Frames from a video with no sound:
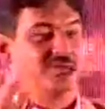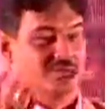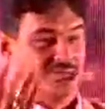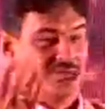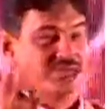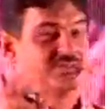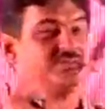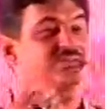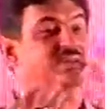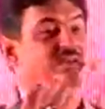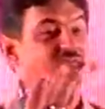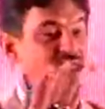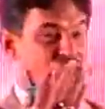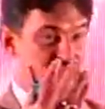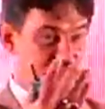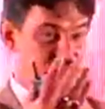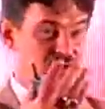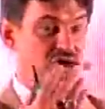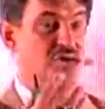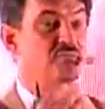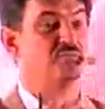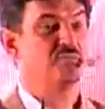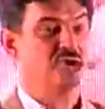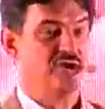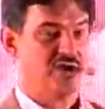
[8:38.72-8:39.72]
the stuff is
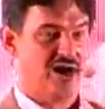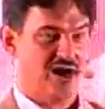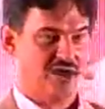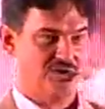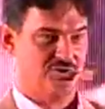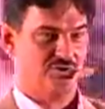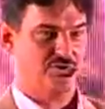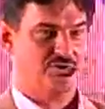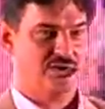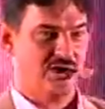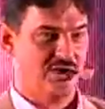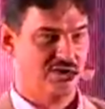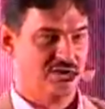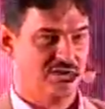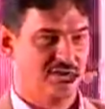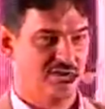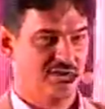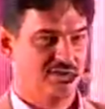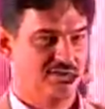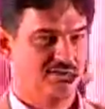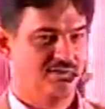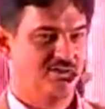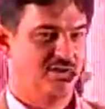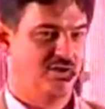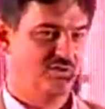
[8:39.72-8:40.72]
jumping at you, right?
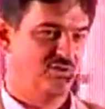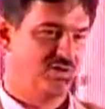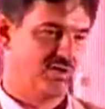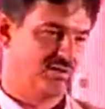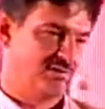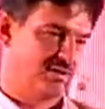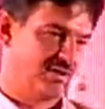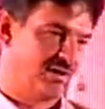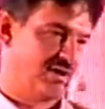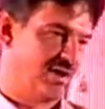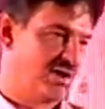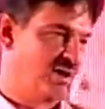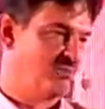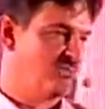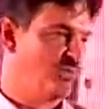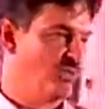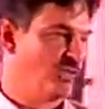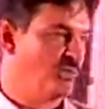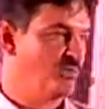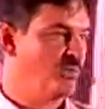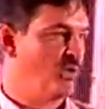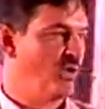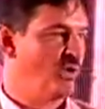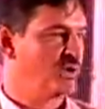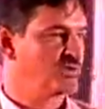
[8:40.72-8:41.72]
Then you get the
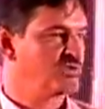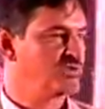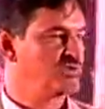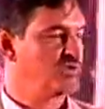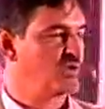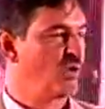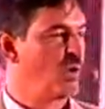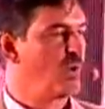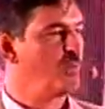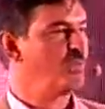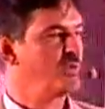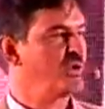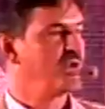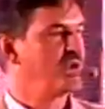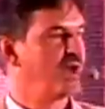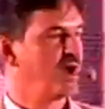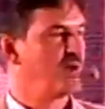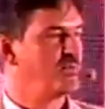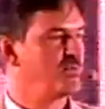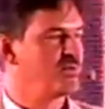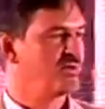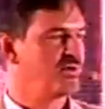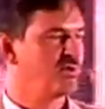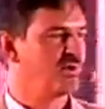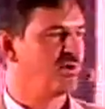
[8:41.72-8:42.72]
cardboard box. You open it
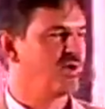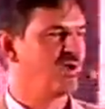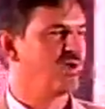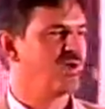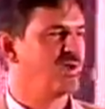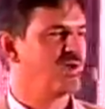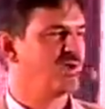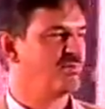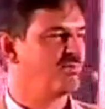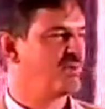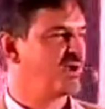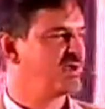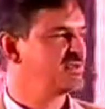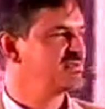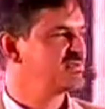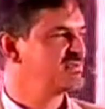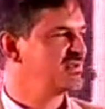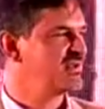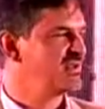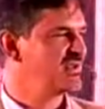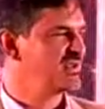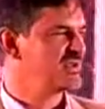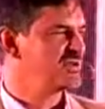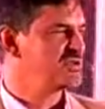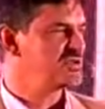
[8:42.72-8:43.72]
up and you go, am I
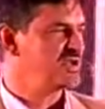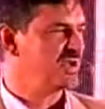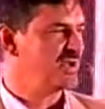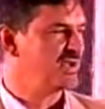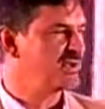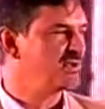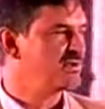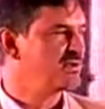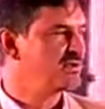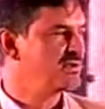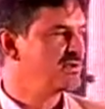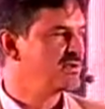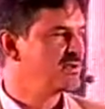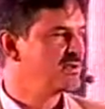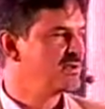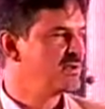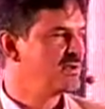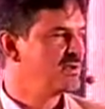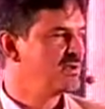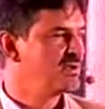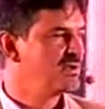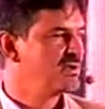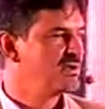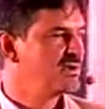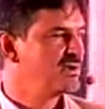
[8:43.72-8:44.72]
sitting in jail?
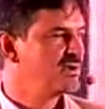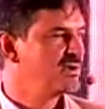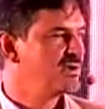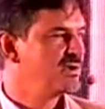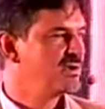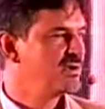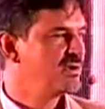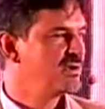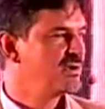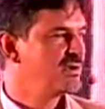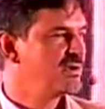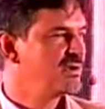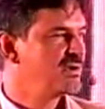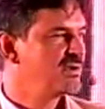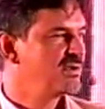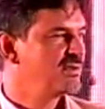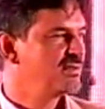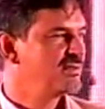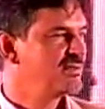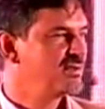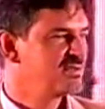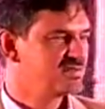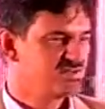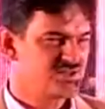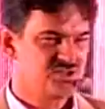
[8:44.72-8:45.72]

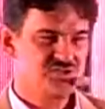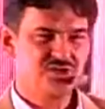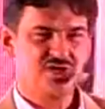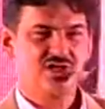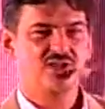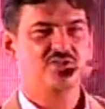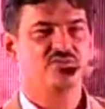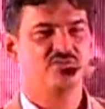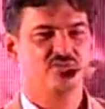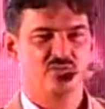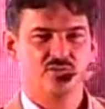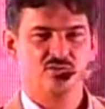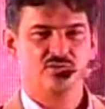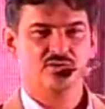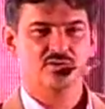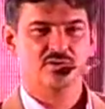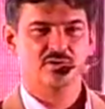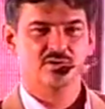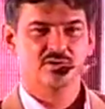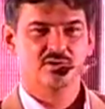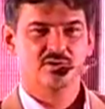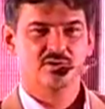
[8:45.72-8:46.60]
This is jail food.